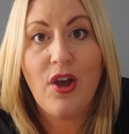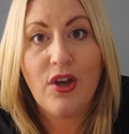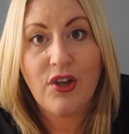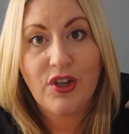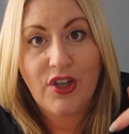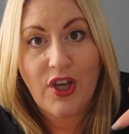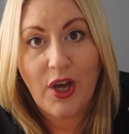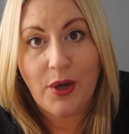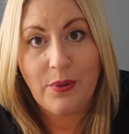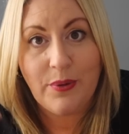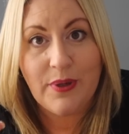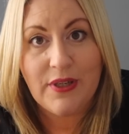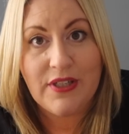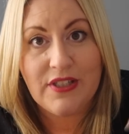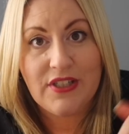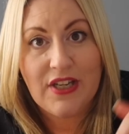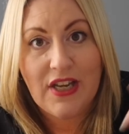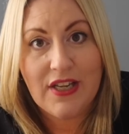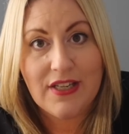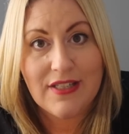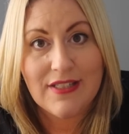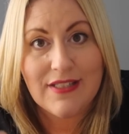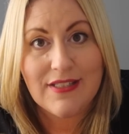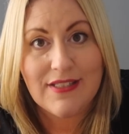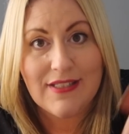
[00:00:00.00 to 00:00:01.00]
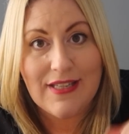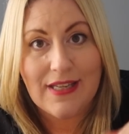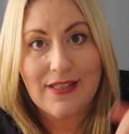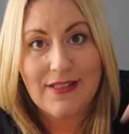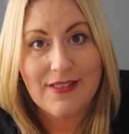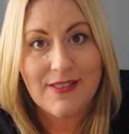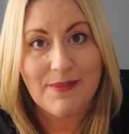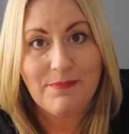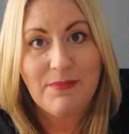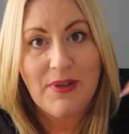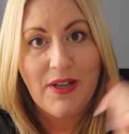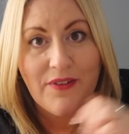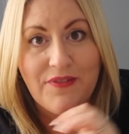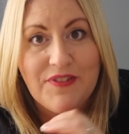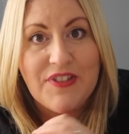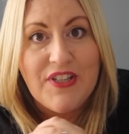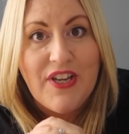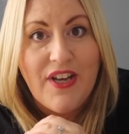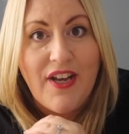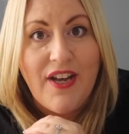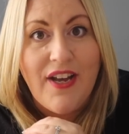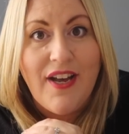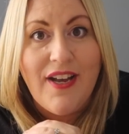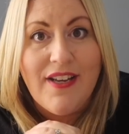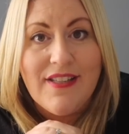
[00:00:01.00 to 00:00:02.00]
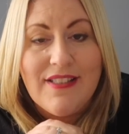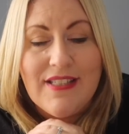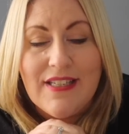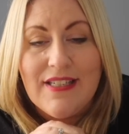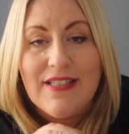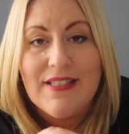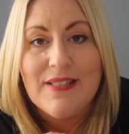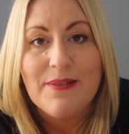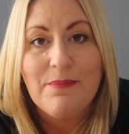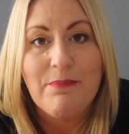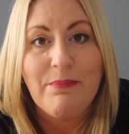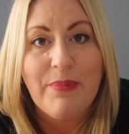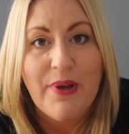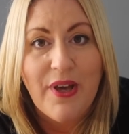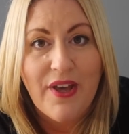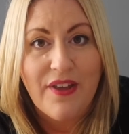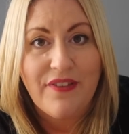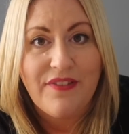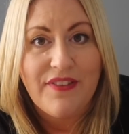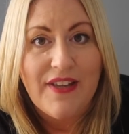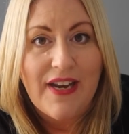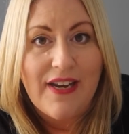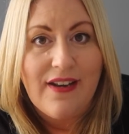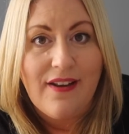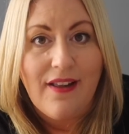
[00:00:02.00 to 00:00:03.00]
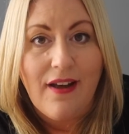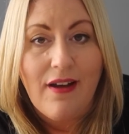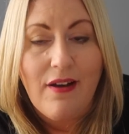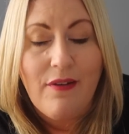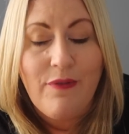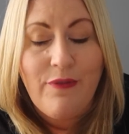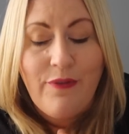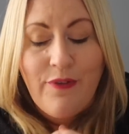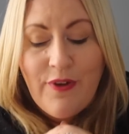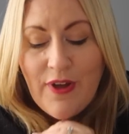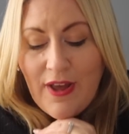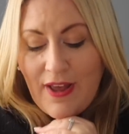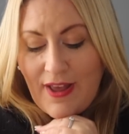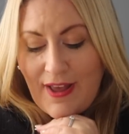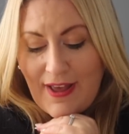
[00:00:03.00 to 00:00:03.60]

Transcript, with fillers: go and send some love to her, send her some birthday love.